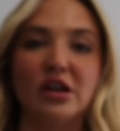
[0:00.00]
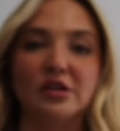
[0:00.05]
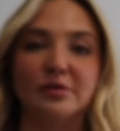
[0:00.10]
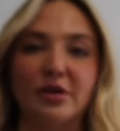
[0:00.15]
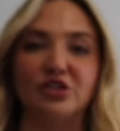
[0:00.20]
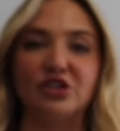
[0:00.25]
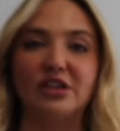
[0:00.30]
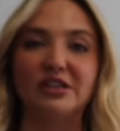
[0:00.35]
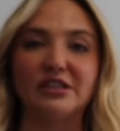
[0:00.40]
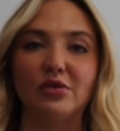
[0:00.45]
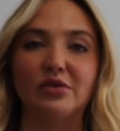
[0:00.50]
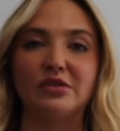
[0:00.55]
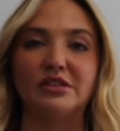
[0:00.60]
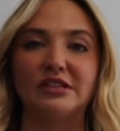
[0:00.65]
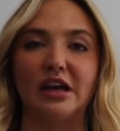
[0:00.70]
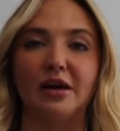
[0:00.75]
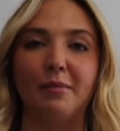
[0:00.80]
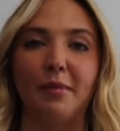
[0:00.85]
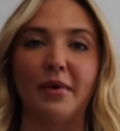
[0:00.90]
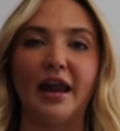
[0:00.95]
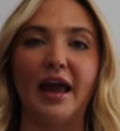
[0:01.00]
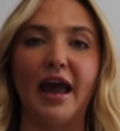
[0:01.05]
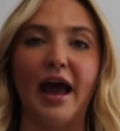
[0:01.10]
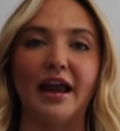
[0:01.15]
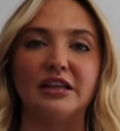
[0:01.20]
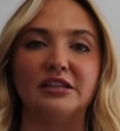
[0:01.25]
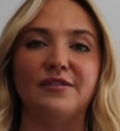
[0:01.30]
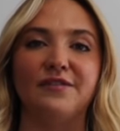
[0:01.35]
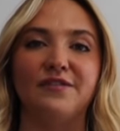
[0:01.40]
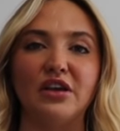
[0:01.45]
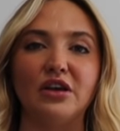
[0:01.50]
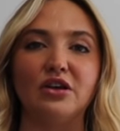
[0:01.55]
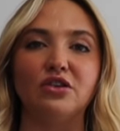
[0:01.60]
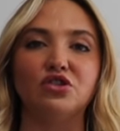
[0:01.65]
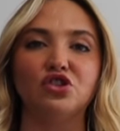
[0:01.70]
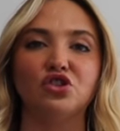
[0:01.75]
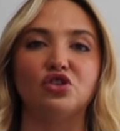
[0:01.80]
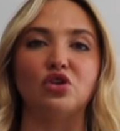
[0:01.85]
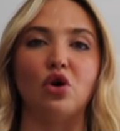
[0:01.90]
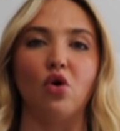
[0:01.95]
especially because I was sick Monday, I just feel
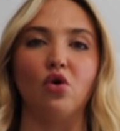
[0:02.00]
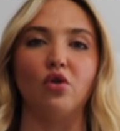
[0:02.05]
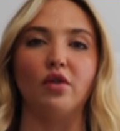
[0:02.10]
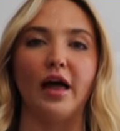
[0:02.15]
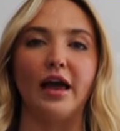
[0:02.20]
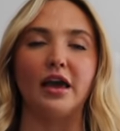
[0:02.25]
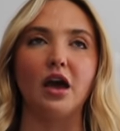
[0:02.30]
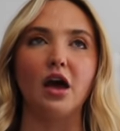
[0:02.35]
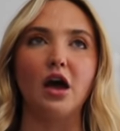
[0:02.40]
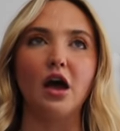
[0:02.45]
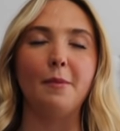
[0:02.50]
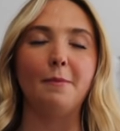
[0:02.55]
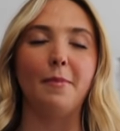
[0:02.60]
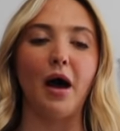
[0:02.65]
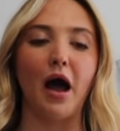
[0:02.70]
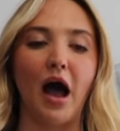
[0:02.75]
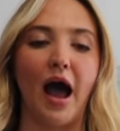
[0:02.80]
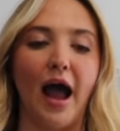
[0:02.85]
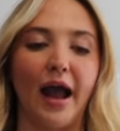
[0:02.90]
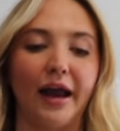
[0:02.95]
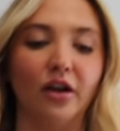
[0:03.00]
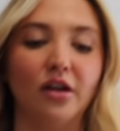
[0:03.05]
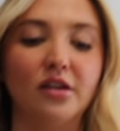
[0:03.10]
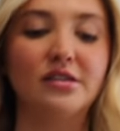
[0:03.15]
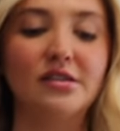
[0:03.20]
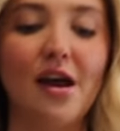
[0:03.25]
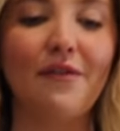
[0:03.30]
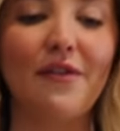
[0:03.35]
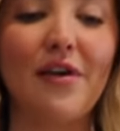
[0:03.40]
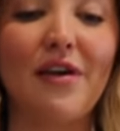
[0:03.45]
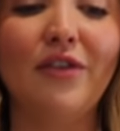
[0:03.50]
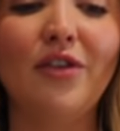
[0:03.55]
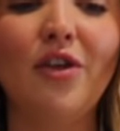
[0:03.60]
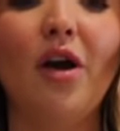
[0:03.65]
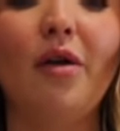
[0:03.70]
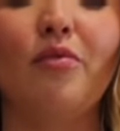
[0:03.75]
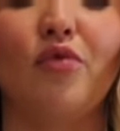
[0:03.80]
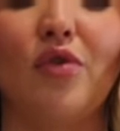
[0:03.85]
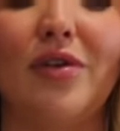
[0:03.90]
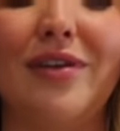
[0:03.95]
so like behind on stuff, even though
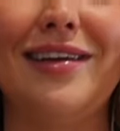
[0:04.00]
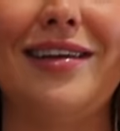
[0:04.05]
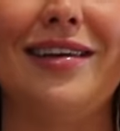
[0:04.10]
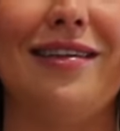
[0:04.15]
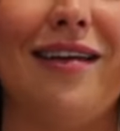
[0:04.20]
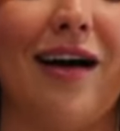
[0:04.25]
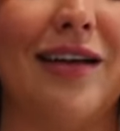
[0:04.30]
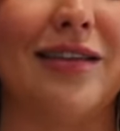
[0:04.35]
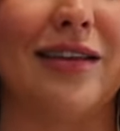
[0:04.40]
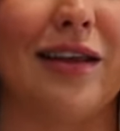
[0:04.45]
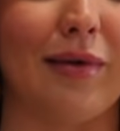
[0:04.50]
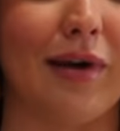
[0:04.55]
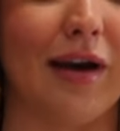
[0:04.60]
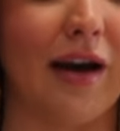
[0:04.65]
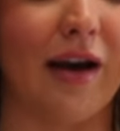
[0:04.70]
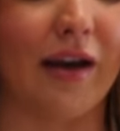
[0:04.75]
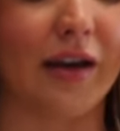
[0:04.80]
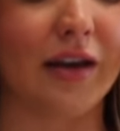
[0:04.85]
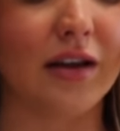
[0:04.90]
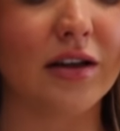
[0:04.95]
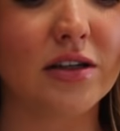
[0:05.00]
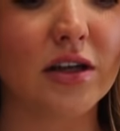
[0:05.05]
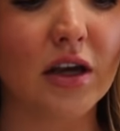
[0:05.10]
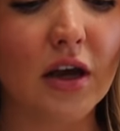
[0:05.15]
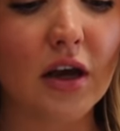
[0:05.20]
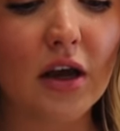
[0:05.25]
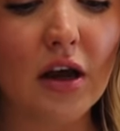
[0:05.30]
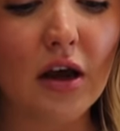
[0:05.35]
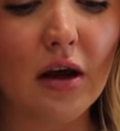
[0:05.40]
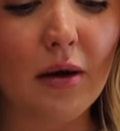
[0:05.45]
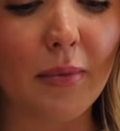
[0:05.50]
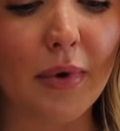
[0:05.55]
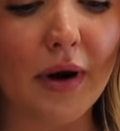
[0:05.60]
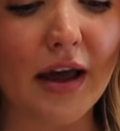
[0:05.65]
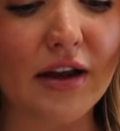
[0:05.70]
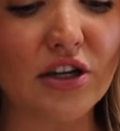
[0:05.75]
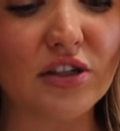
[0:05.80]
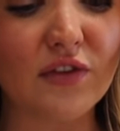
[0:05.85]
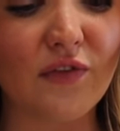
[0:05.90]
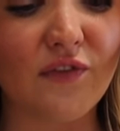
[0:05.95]
I'm really not that behind, but I
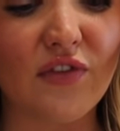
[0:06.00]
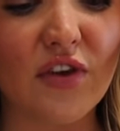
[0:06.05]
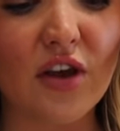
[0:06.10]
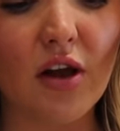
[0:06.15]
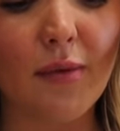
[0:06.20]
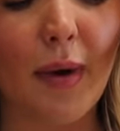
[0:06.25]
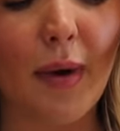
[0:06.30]
just feel